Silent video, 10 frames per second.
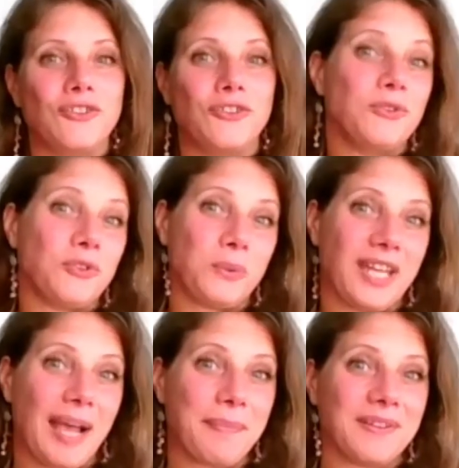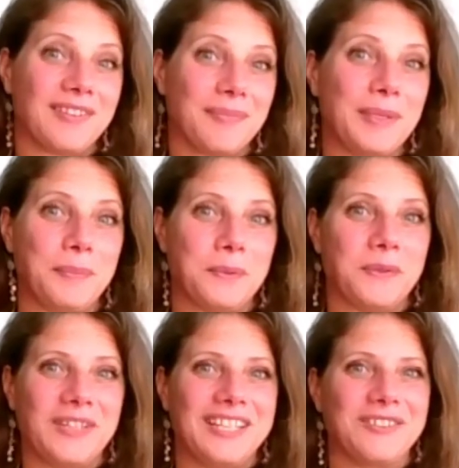due to what happened, people were
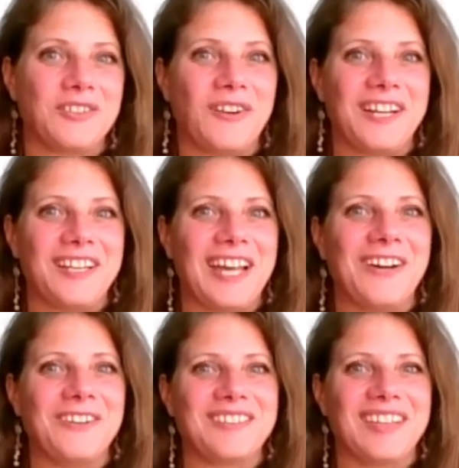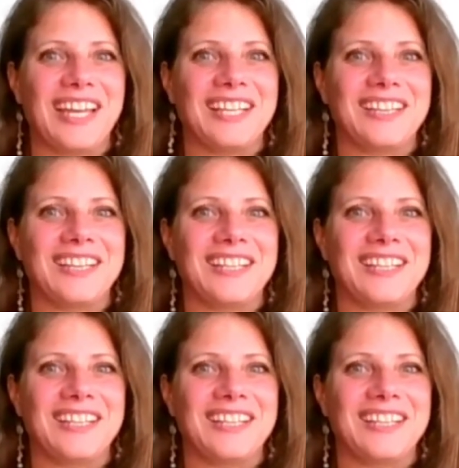willing to try that out, and